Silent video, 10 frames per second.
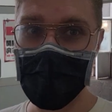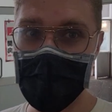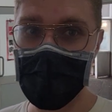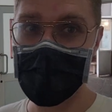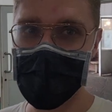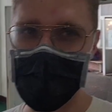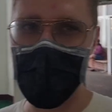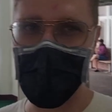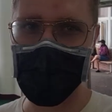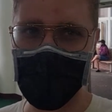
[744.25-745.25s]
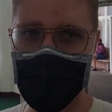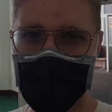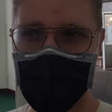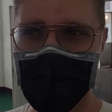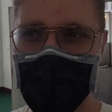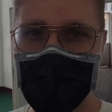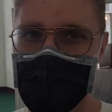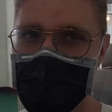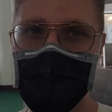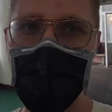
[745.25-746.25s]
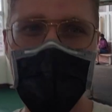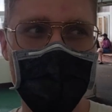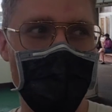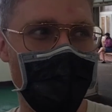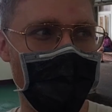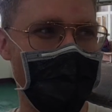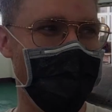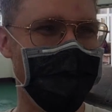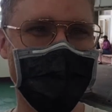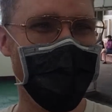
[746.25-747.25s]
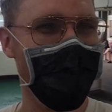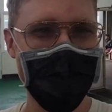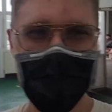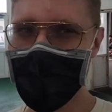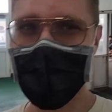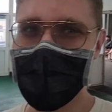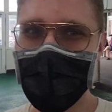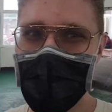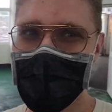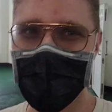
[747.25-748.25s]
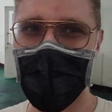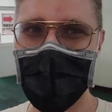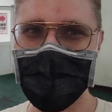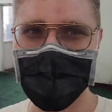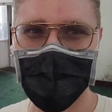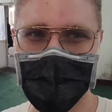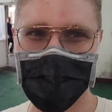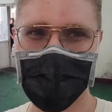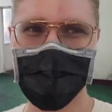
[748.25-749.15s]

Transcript: There's more. There's more market. It never ends.